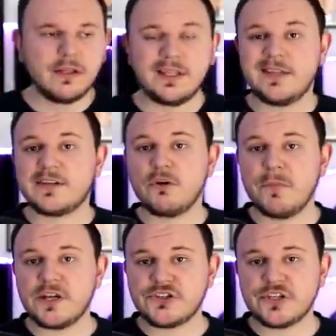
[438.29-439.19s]
that the
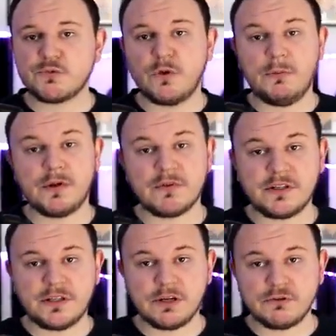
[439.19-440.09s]
commissions will be
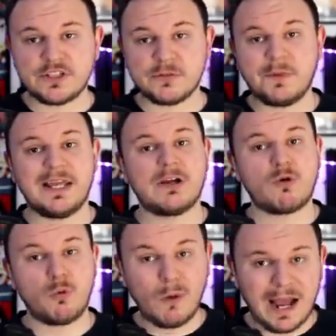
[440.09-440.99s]
reduced by
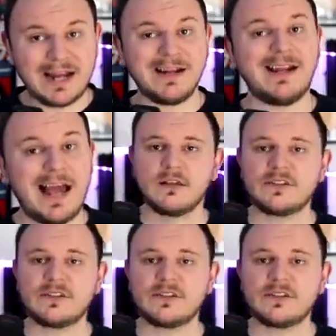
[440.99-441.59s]
quite a lot.